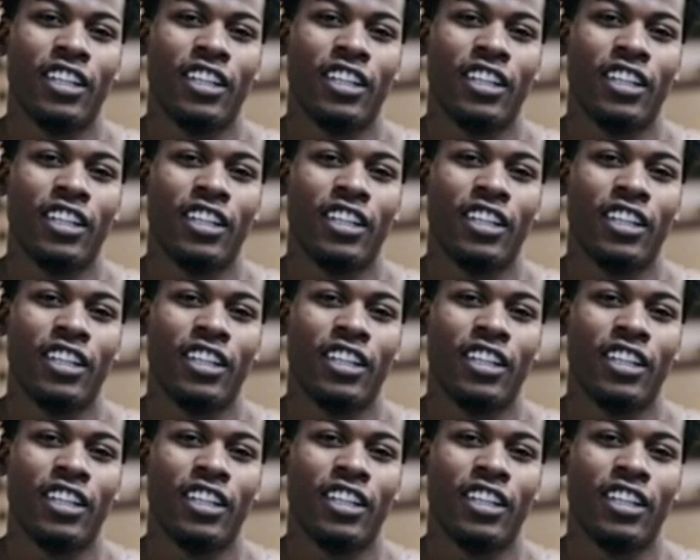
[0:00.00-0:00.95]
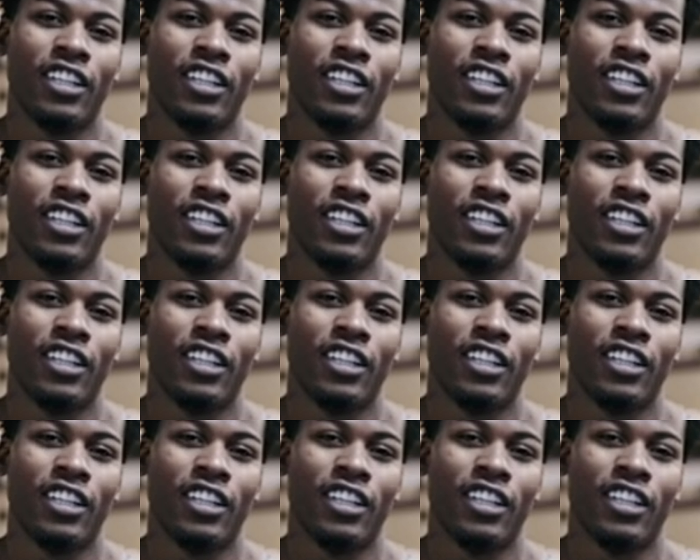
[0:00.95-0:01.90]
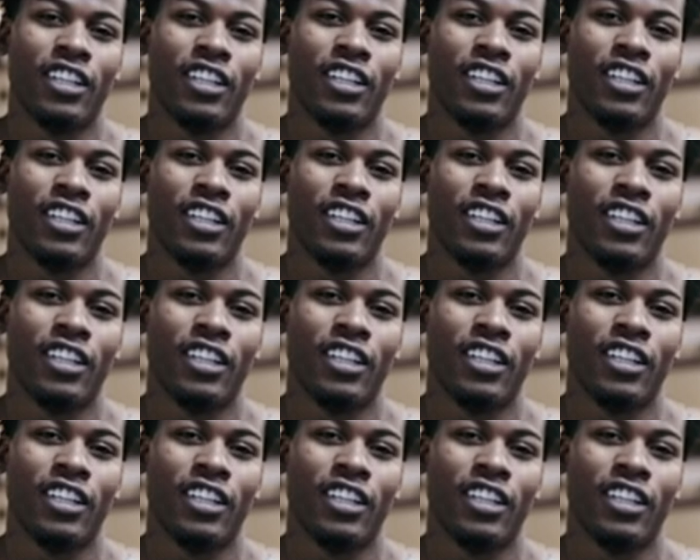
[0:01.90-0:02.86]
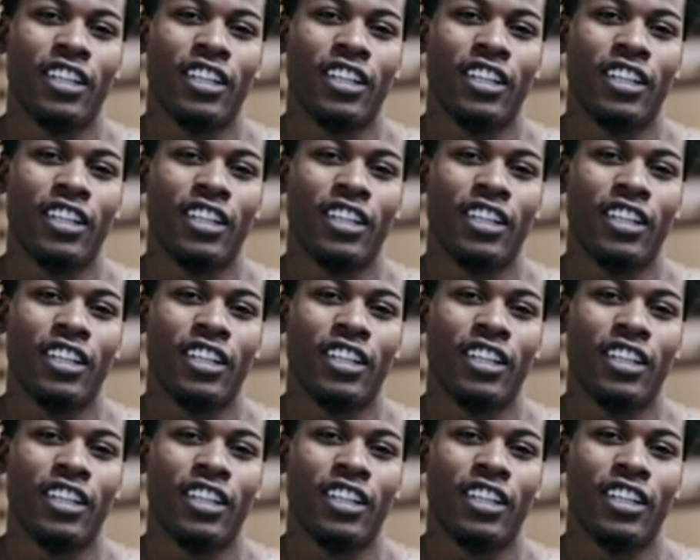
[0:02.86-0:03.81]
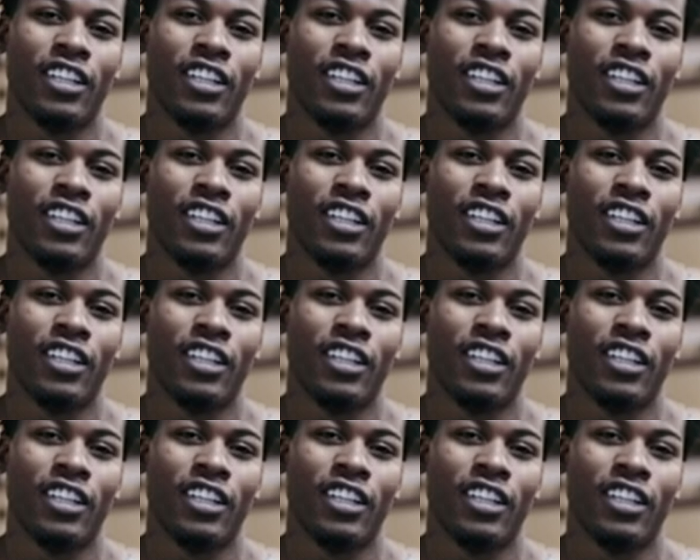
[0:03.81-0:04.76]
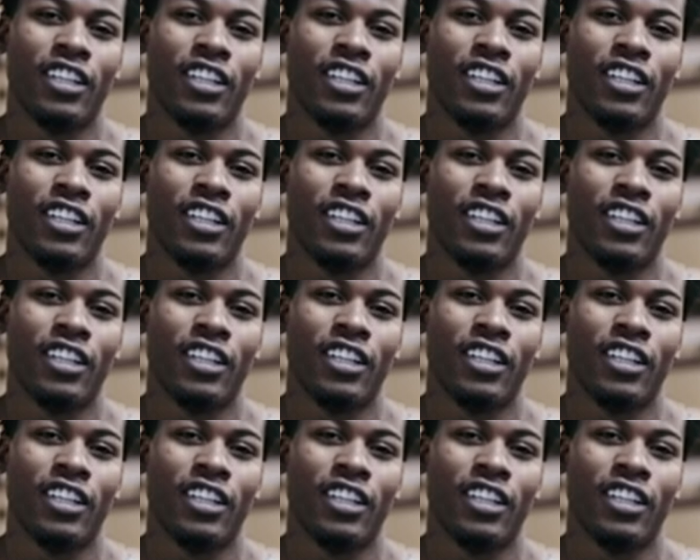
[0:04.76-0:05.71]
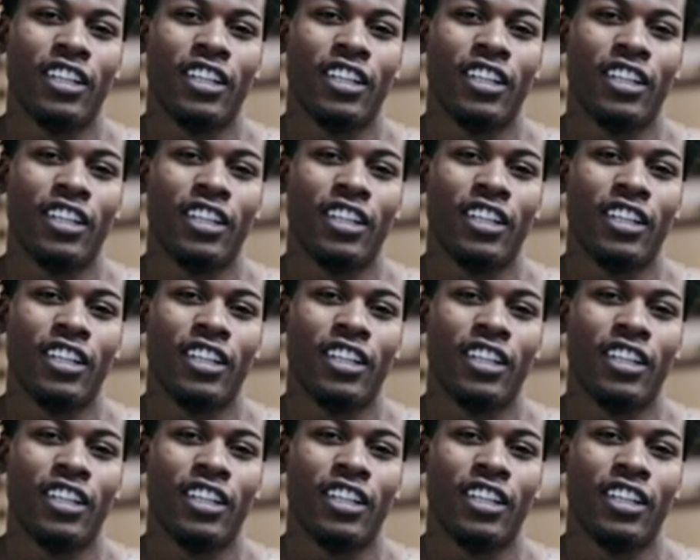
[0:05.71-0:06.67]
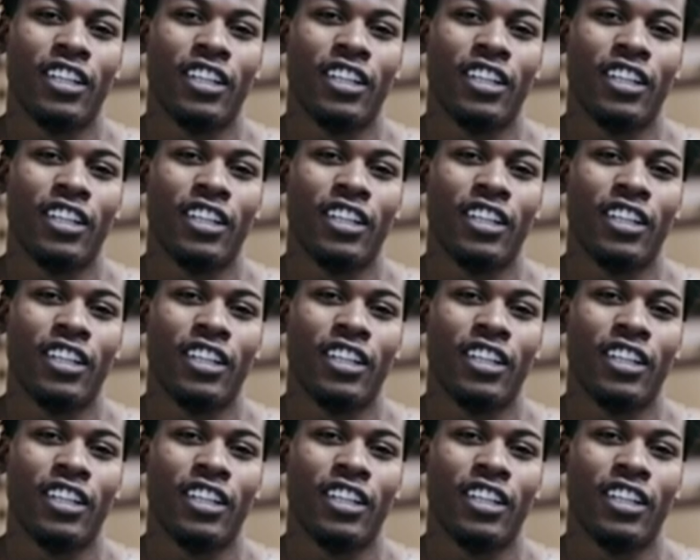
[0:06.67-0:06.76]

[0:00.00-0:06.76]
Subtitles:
The person shown says nothing.